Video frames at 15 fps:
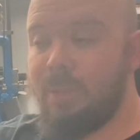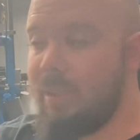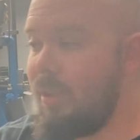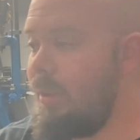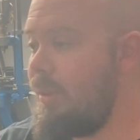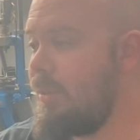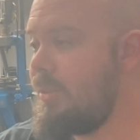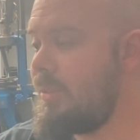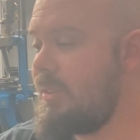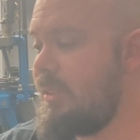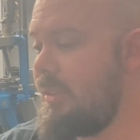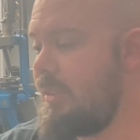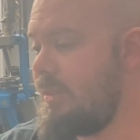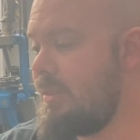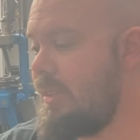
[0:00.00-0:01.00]

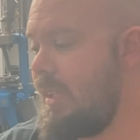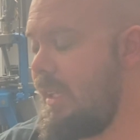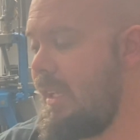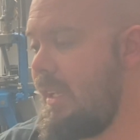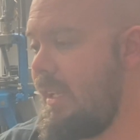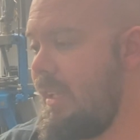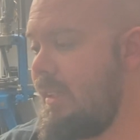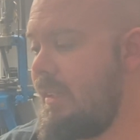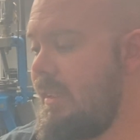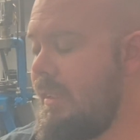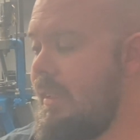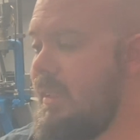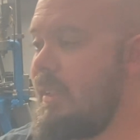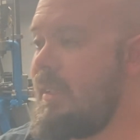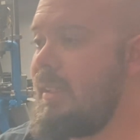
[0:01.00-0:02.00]
holsters, and
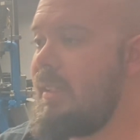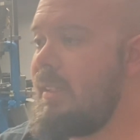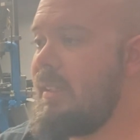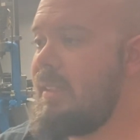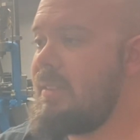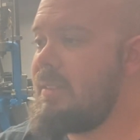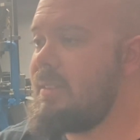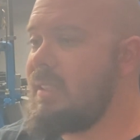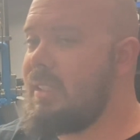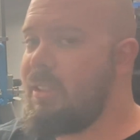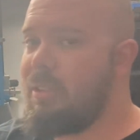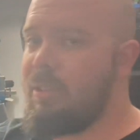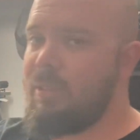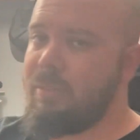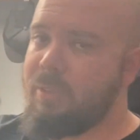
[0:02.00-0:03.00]
this is a
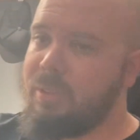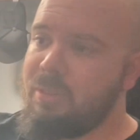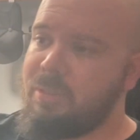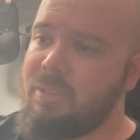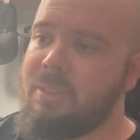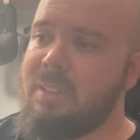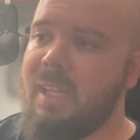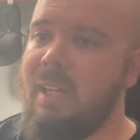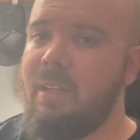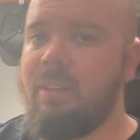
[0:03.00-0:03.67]
universal style